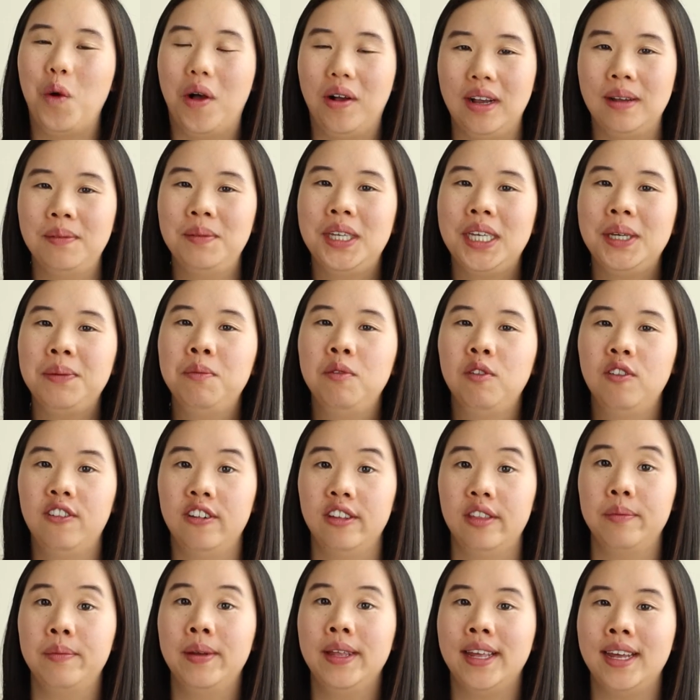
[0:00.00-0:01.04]
Welcome to Move
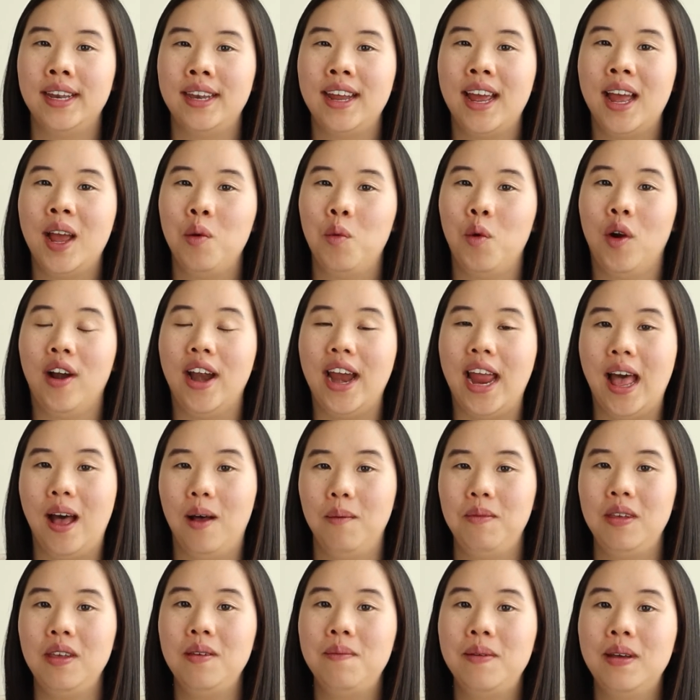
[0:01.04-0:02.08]
with Melinda, where I
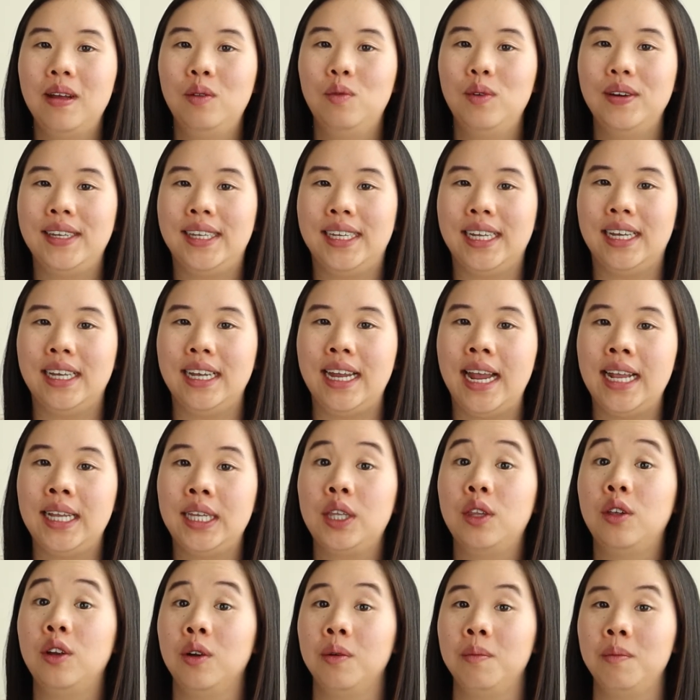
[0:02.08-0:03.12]
help you build
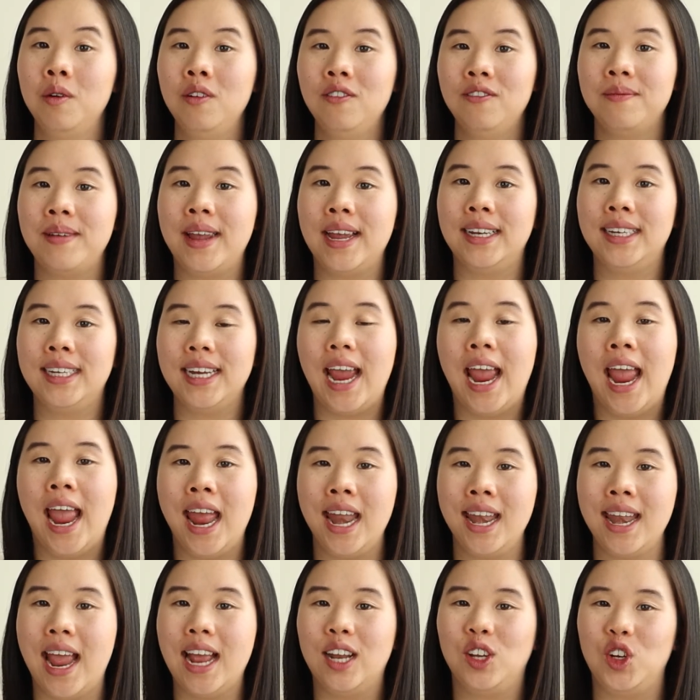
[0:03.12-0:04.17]
resilience through movement
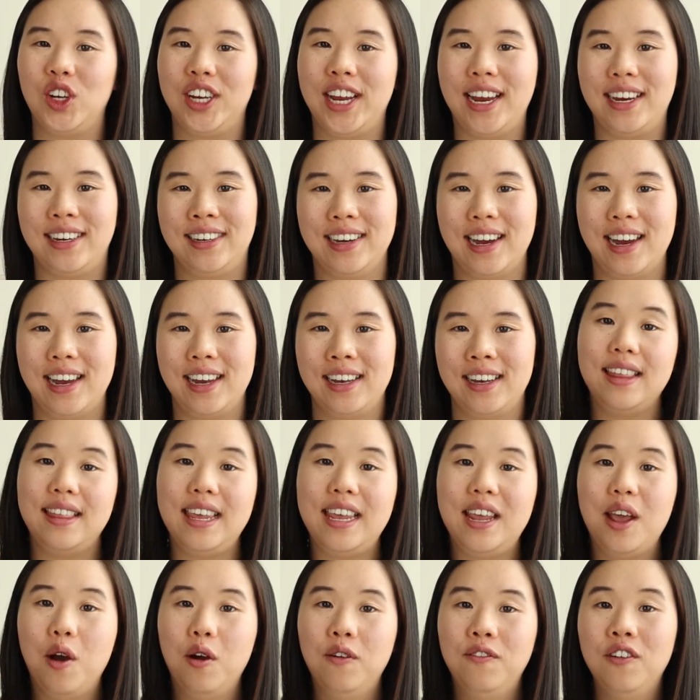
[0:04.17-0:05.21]
and education.
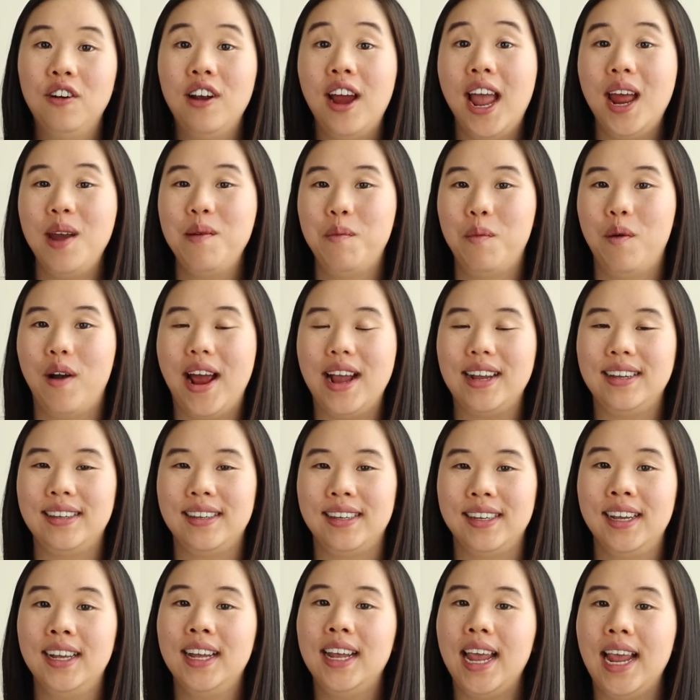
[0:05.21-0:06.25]
The overhead
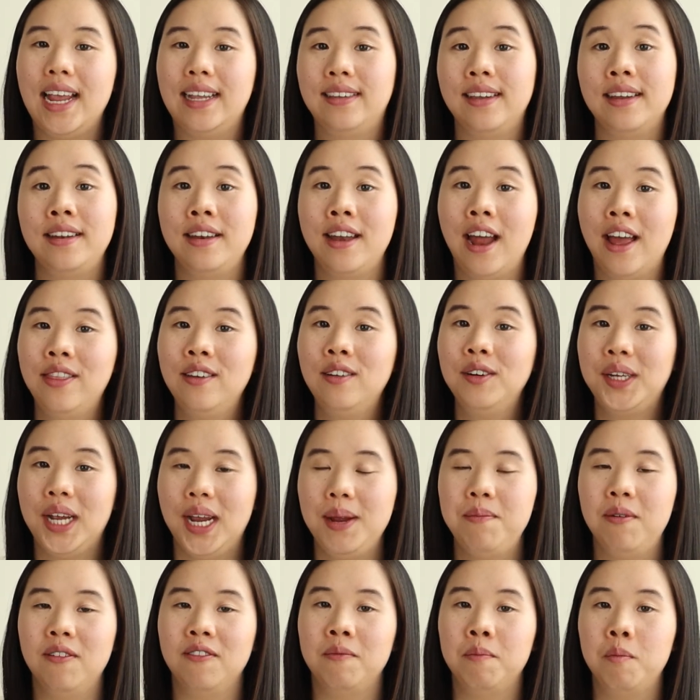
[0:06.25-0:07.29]
press is another
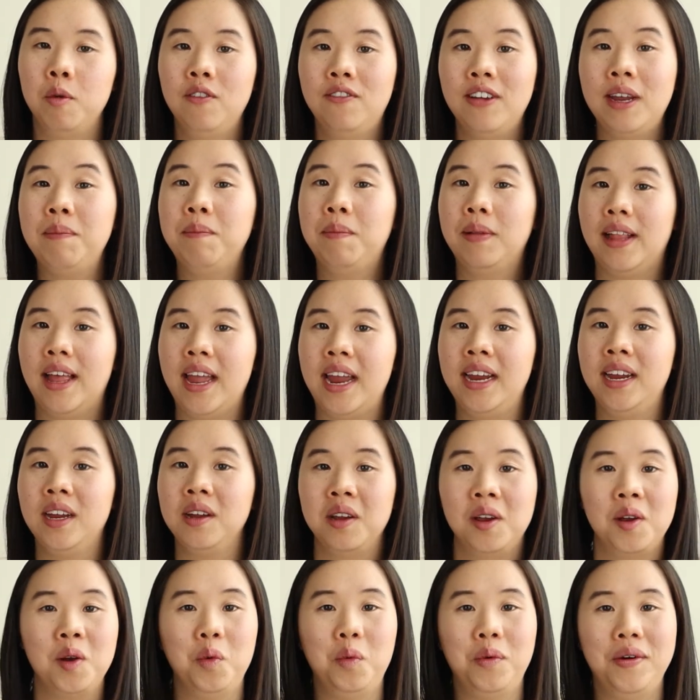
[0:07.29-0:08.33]
type of moving plank
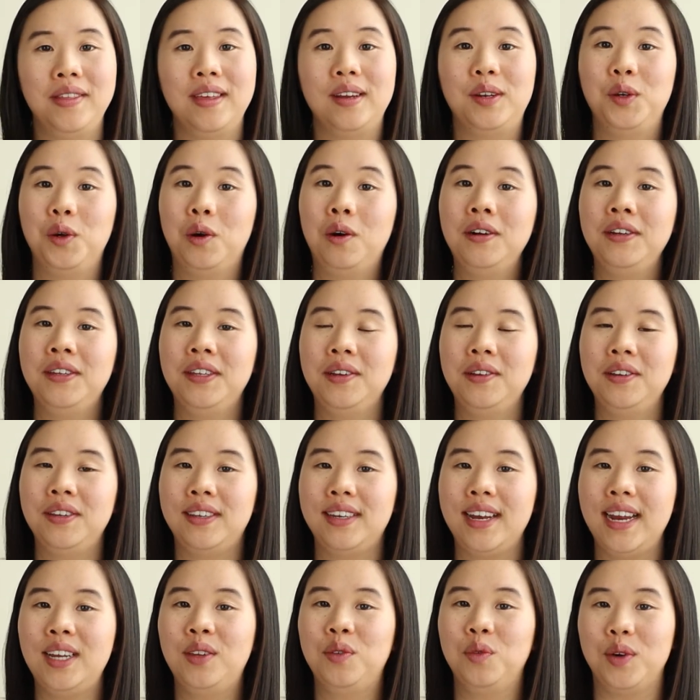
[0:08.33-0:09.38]
where the torso
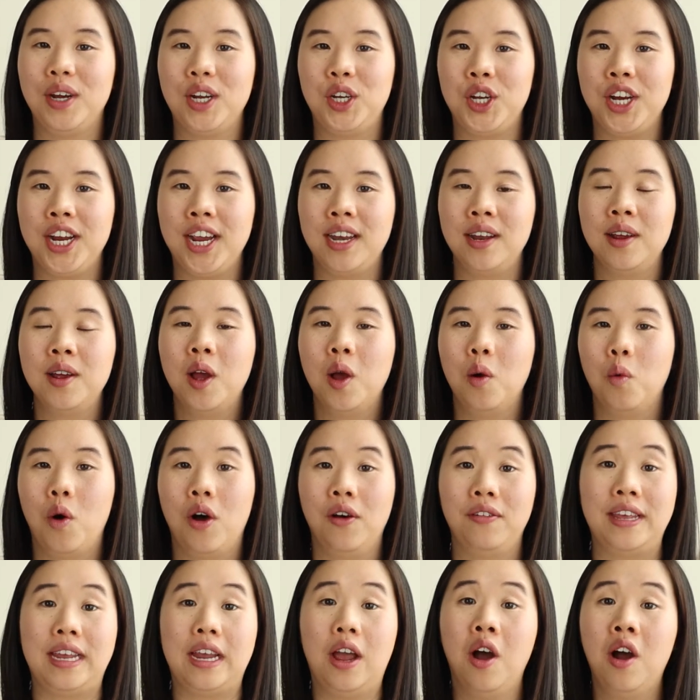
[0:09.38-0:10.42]
stays rigid
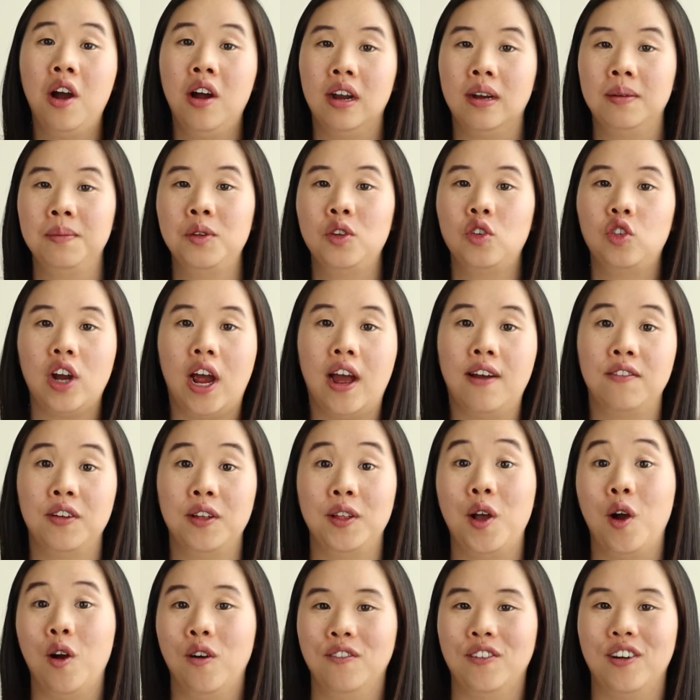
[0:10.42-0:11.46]
while the arms
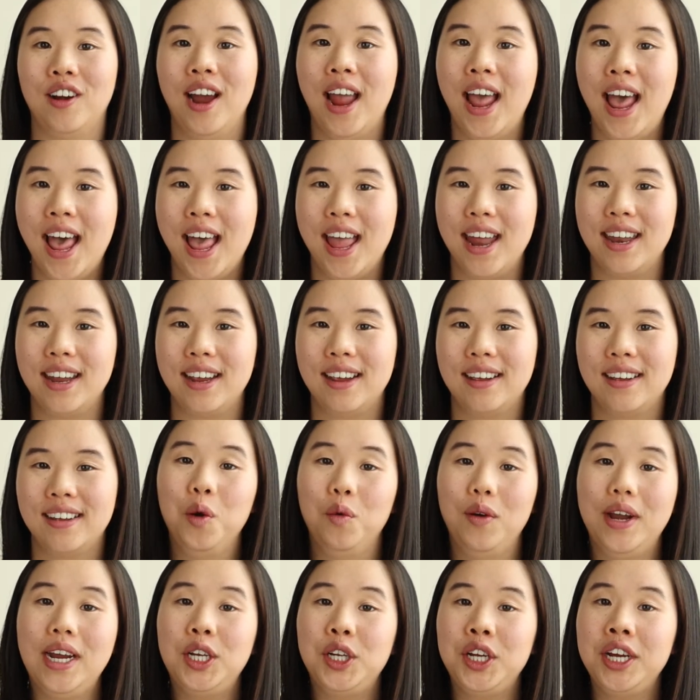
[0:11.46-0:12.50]
travel overhead.
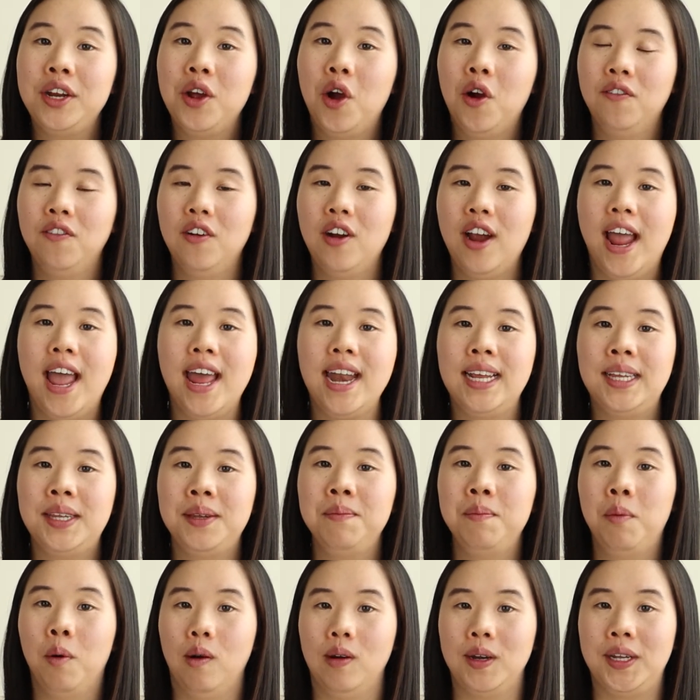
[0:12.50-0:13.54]
Reaching overhead is
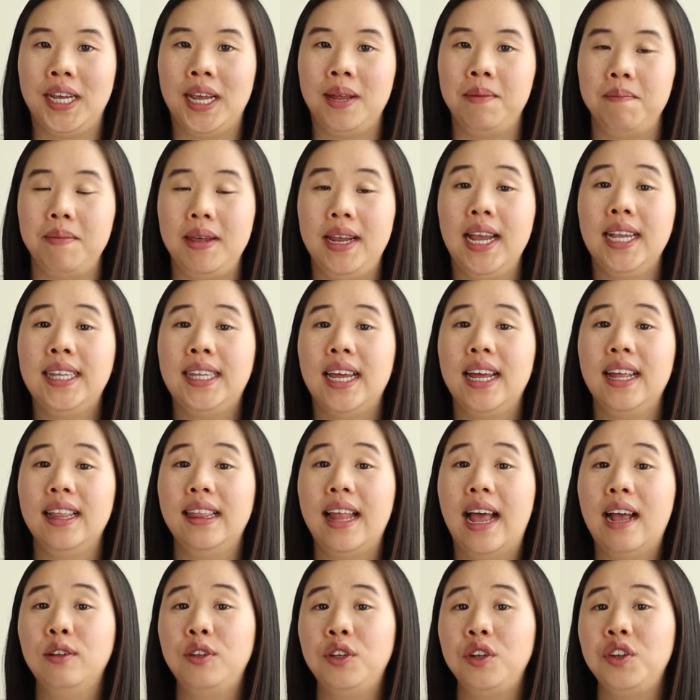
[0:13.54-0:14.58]
important because it
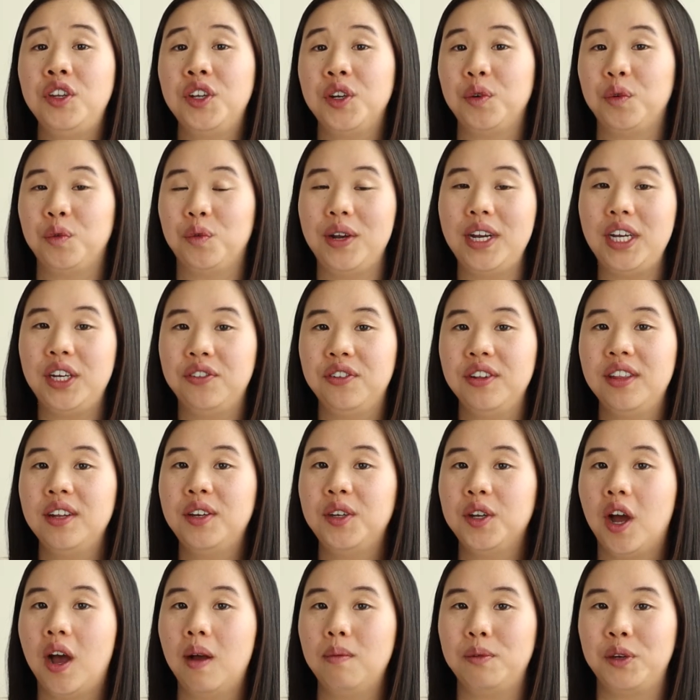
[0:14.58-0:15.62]
allows you to reach for the
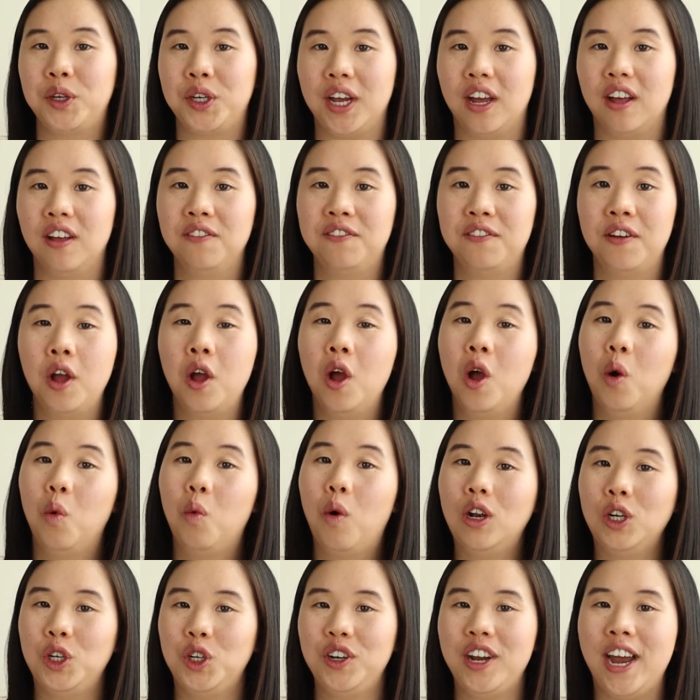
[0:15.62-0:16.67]
top shelf,
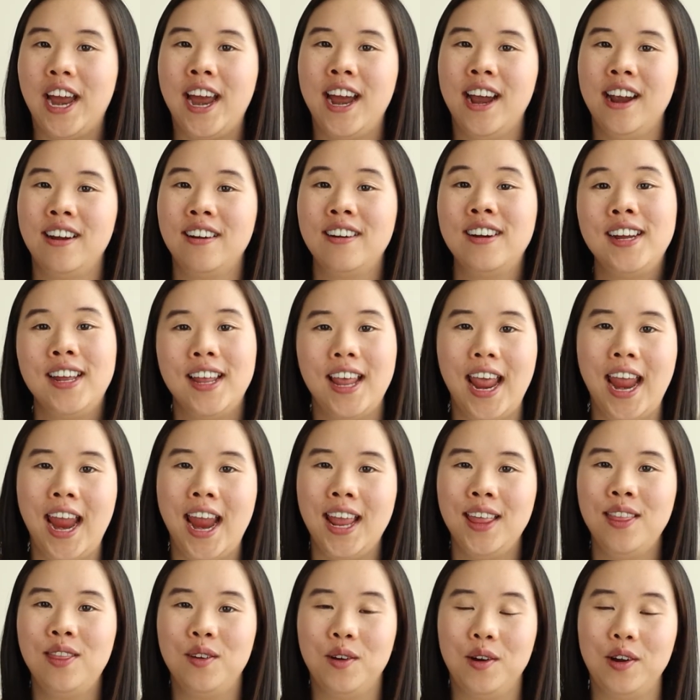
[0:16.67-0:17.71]
wash your hair,
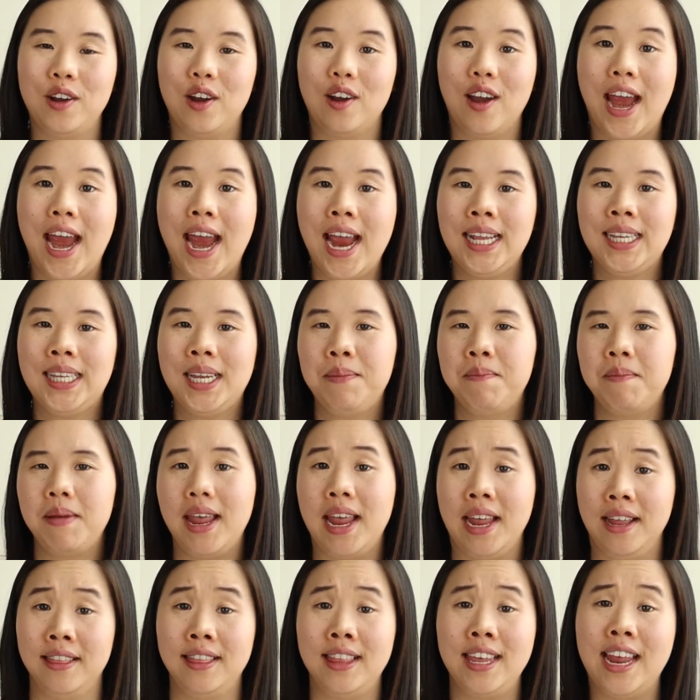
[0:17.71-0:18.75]
and throw your hands
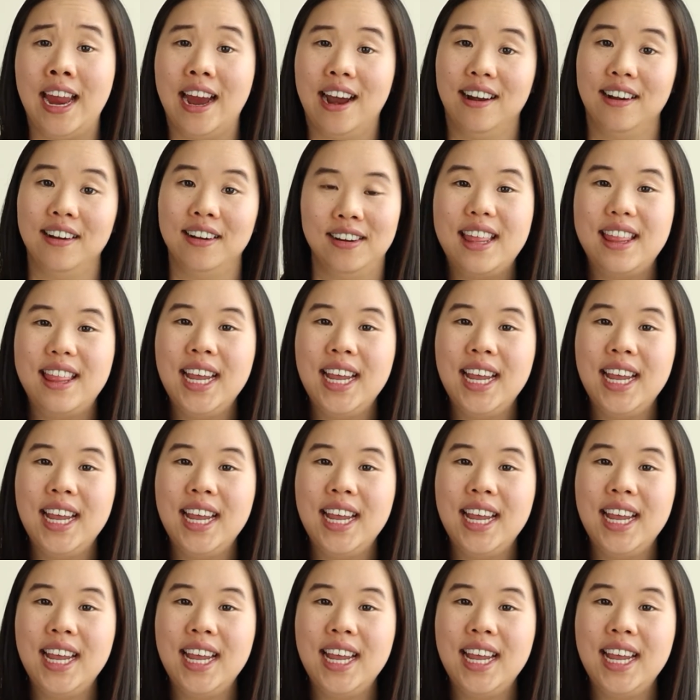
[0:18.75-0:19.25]
up in the air.